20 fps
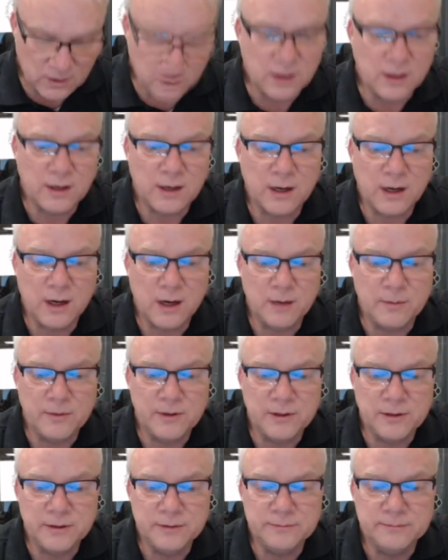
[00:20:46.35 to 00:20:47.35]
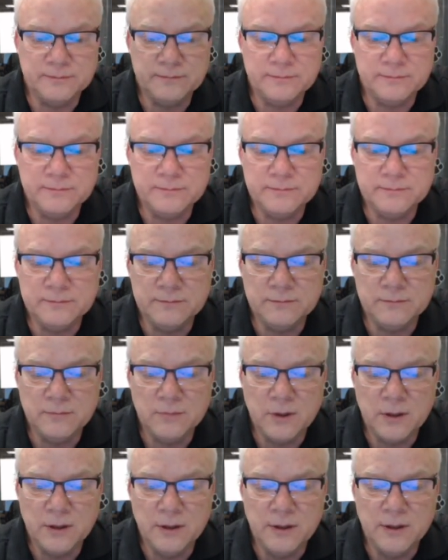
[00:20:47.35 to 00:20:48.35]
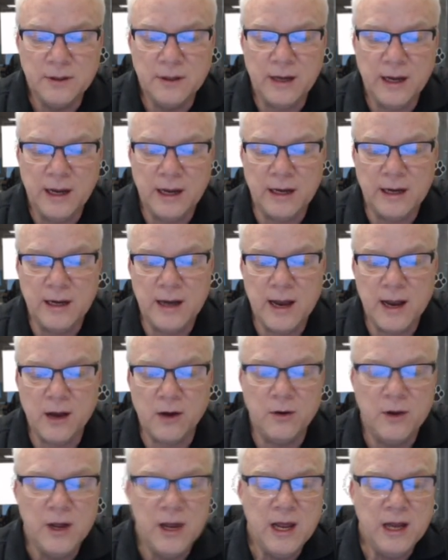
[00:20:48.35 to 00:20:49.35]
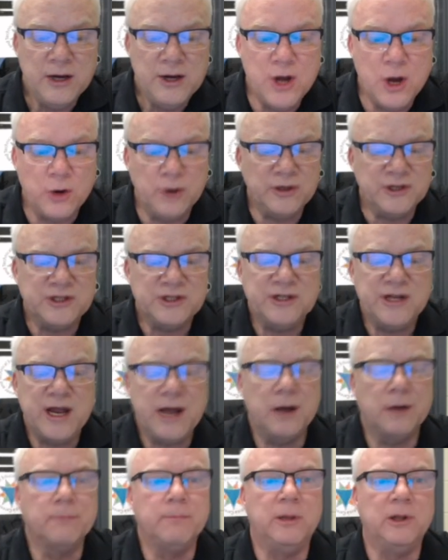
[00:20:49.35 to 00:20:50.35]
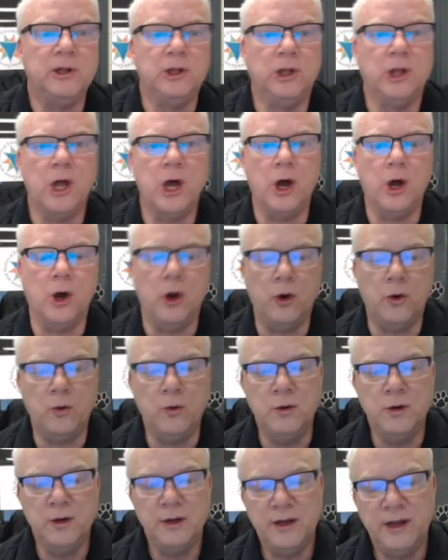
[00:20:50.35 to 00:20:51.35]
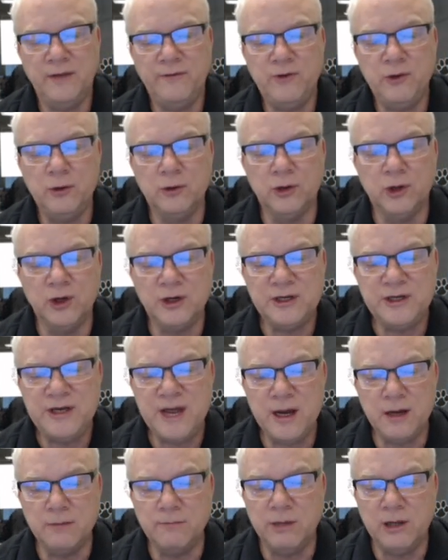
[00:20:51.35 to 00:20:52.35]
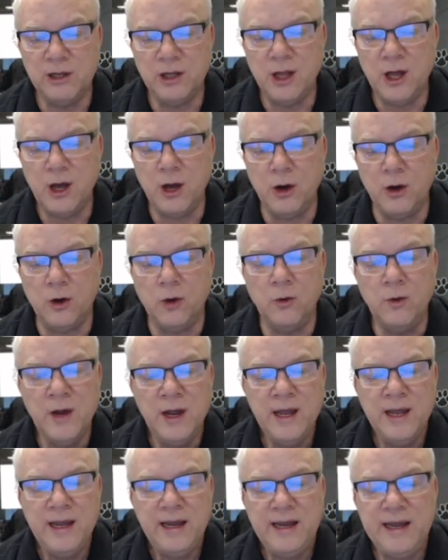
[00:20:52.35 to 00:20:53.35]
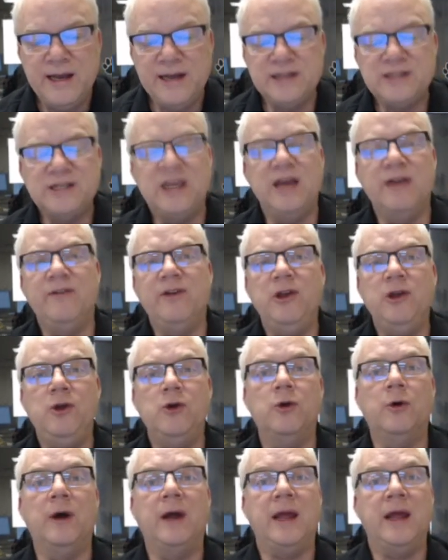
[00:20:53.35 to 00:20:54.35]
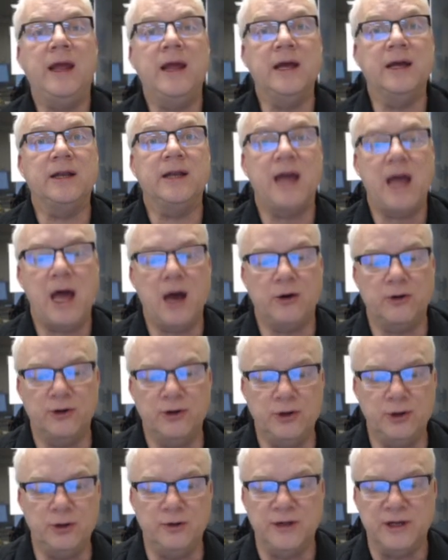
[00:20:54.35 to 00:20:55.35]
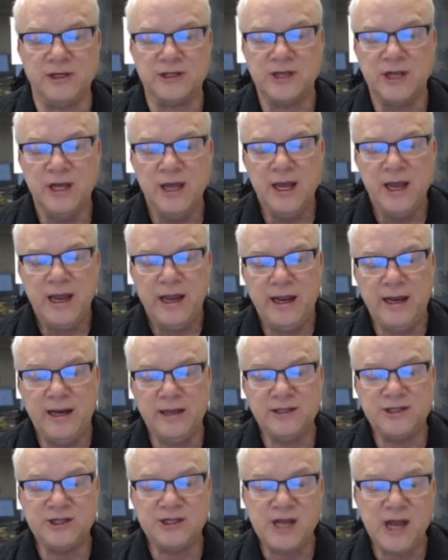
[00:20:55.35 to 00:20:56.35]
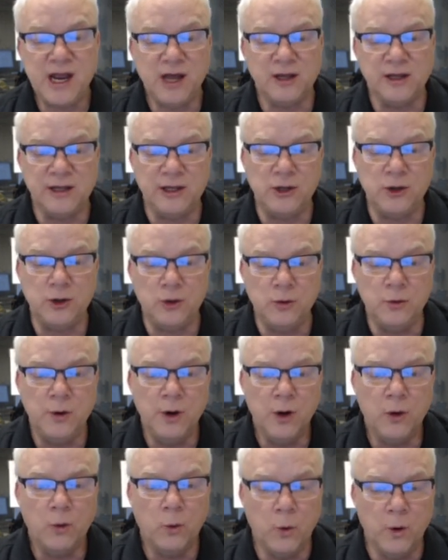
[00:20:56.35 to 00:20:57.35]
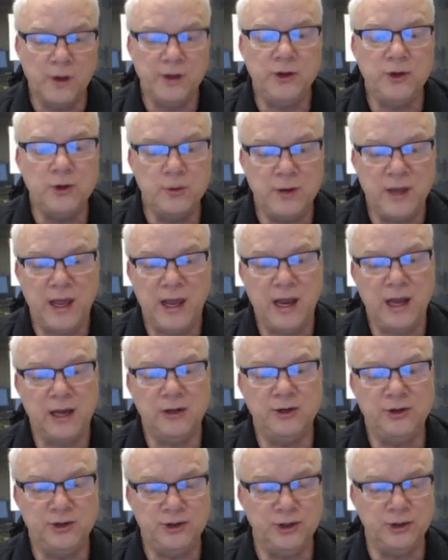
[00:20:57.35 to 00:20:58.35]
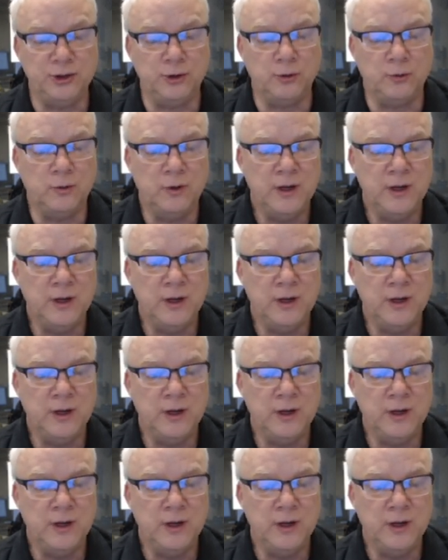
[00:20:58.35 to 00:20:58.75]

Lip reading: comma. And now, notice down below, if you look down below, it is giving you a hint how to do this. And it's telling you what you can do.